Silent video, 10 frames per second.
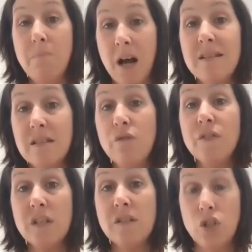my
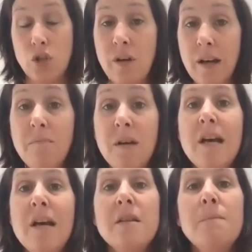services to him.
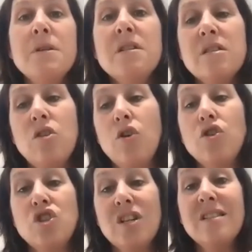The business
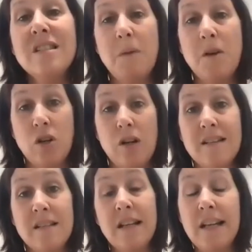coach didn't
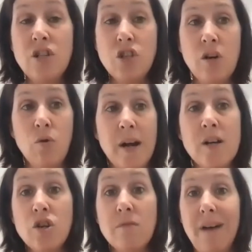specialize in lead
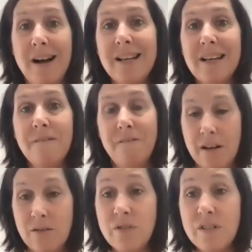generation marketing
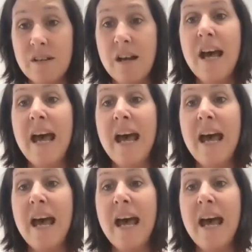funnels.